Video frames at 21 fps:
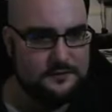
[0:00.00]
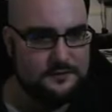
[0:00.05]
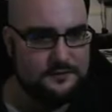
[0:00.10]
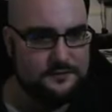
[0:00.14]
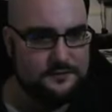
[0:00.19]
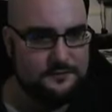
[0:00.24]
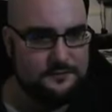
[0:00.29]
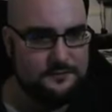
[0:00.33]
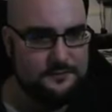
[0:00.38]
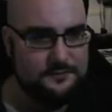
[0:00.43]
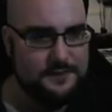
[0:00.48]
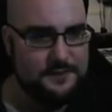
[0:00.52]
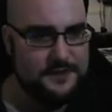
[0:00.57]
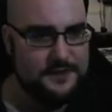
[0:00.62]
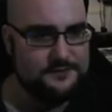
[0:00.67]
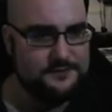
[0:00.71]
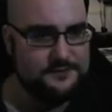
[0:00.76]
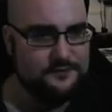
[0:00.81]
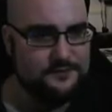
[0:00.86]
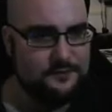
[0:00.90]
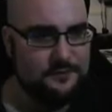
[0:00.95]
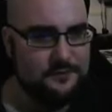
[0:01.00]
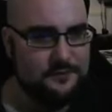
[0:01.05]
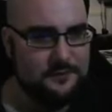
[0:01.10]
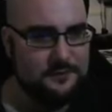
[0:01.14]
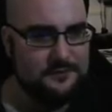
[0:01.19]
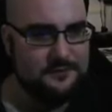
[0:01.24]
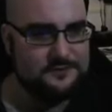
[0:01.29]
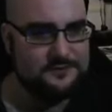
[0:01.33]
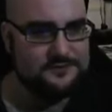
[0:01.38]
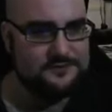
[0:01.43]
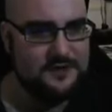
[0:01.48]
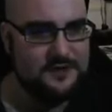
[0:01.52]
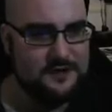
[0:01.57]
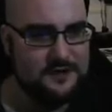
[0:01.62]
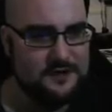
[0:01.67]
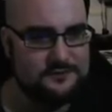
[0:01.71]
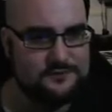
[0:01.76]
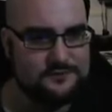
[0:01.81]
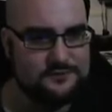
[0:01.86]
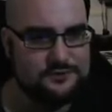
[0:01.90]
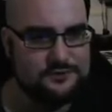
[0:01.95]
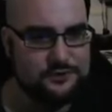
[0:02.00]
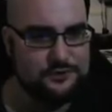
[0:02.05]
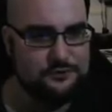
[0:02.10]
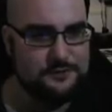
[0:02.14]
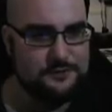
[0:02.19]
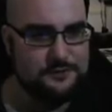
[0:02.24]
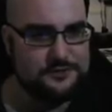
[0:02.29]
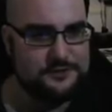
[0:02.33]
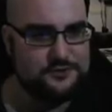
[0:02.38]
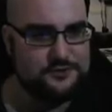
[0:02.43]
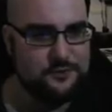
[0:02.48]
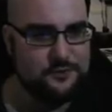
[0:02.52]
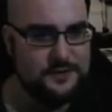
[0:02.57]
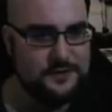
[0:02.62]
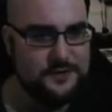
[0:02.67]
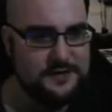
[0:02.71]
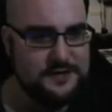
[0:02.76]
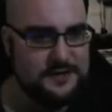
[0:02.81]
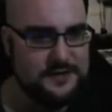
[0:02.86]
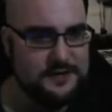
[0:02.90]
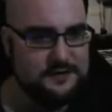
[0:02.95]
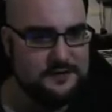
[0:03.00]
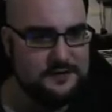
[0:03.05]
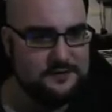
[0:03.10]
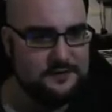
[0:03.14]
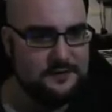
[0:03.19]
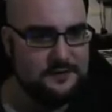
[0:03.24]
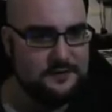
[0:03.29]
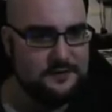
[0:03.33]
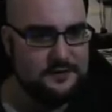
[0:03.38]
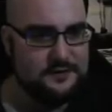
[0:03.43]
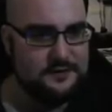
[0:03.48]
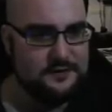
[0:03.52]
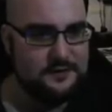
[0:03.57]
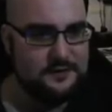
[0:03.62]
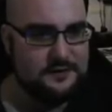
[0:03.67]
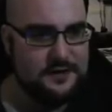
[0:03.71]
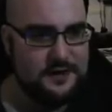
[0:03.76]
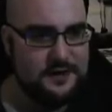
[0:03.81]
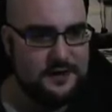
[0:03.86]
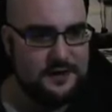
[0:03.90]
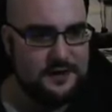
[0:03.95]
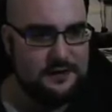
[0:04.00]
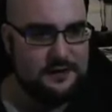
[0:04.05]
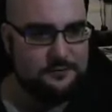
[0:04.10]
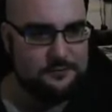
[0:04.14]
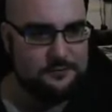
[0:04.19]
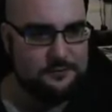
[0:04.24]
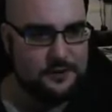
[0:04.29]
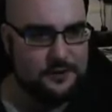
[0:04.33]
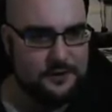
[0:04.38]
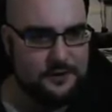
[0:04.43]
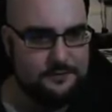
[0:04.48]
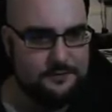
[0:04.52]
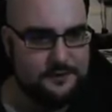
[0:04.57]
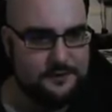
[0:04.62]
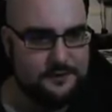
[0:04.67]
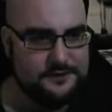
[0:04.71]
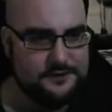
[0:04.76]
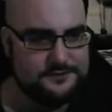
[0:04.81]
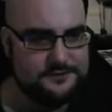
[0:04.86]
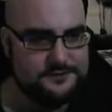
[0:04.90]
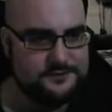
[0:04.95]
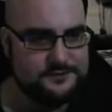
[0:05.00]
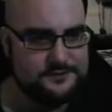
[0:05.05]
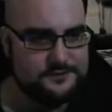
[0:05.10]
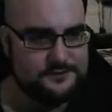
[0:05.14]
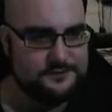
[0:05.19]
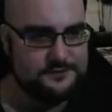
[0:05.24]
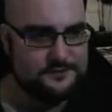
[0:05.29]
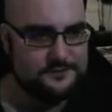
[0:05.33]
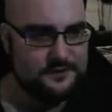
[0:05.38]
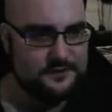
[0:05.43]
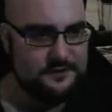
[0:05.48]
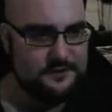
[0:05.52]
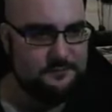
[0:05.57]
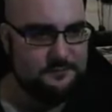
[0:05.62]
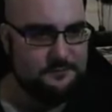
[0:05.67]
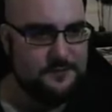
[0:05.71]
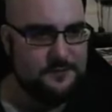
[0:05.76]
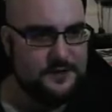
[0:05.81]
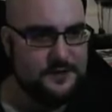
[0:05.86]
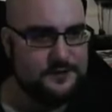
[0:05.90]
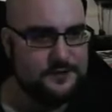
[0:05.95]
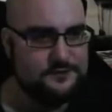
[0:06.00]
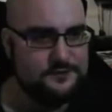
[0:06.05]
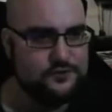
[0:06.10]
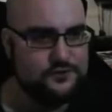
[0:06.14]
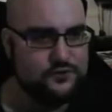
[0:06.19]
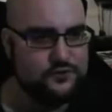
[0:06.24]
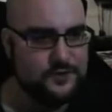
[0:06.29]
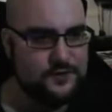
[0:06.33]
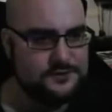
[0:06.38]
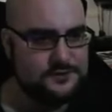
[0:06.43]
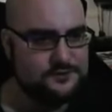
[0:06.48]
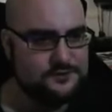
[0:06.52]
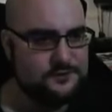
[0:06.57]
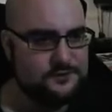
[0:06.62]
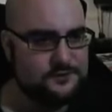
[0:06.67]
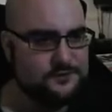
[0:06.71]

the bedroom. I mean, there's not too much we need. We'll probably put like a big dresser or